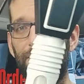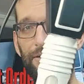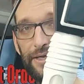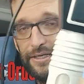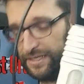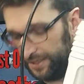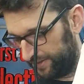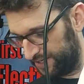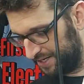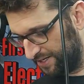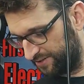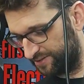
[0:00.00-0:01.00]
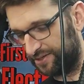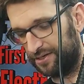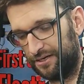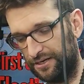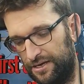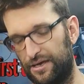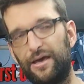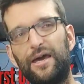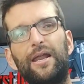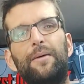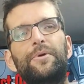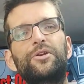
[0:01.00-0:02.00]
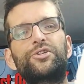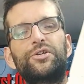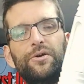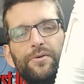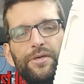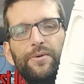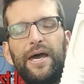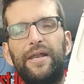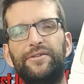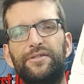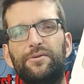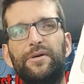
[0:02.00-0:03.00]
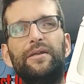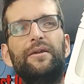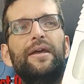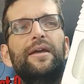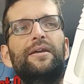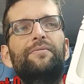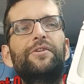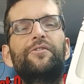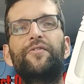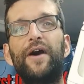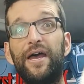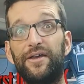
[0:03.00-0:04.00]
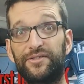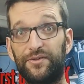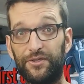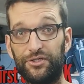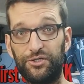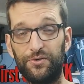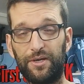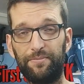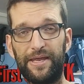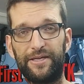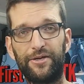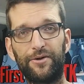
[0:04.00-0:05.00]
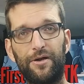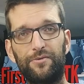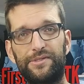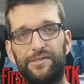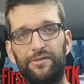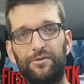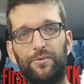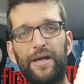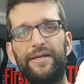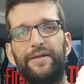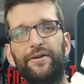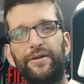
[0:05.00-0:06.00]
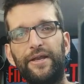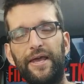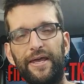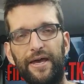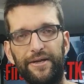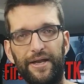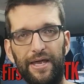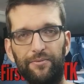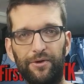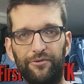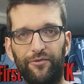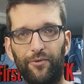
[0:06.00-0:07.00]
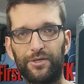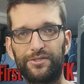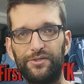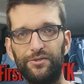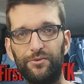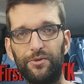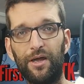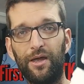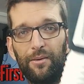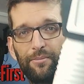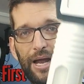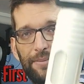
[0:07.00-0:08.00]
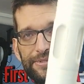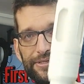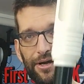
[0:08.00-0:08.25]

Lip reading: and here it is. And I'm going to show you how to do it and give you the file so that you can make your own too right here today on 9142 Props and